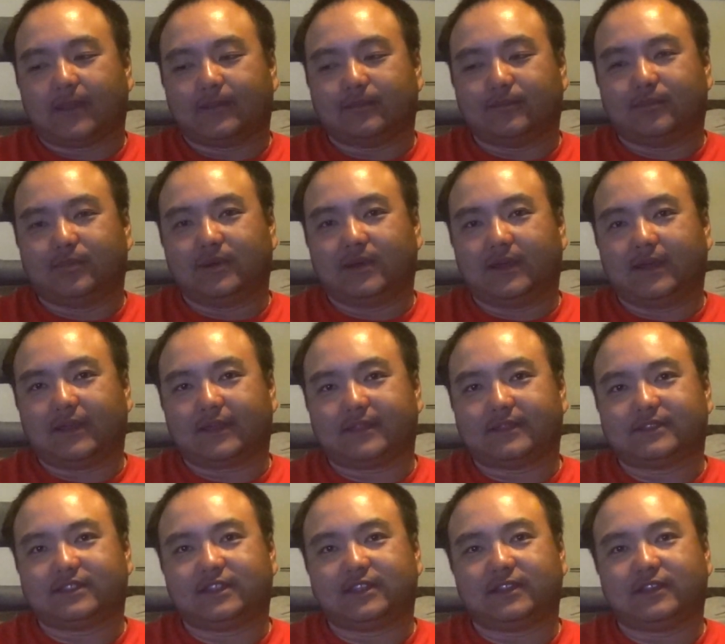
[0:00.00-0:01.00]

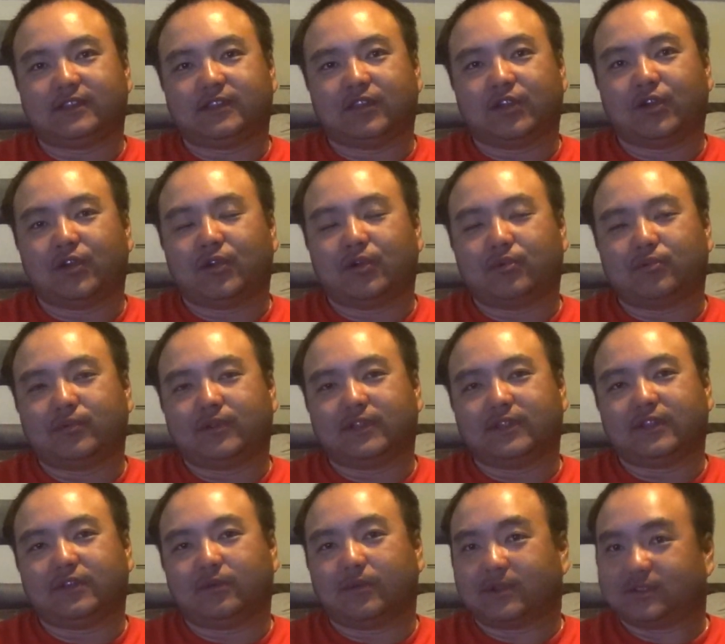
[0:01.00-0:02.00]
but didn't know
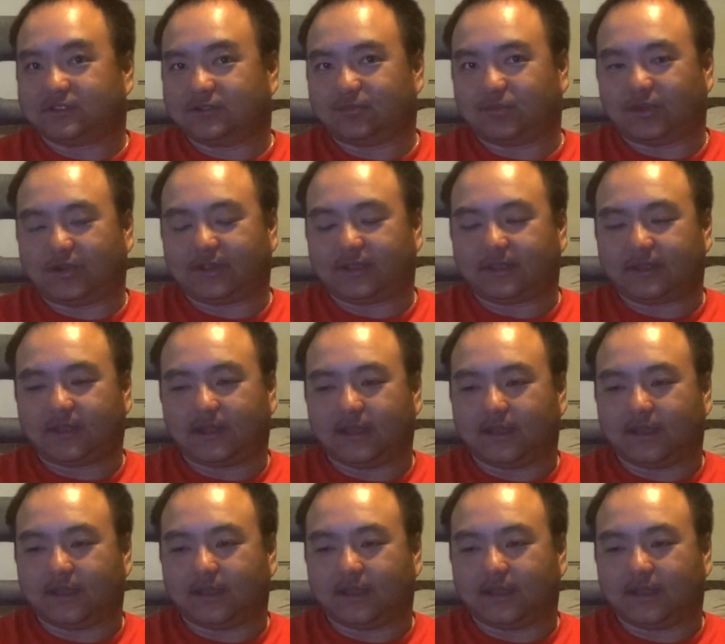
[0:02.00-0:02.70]
really what to bring.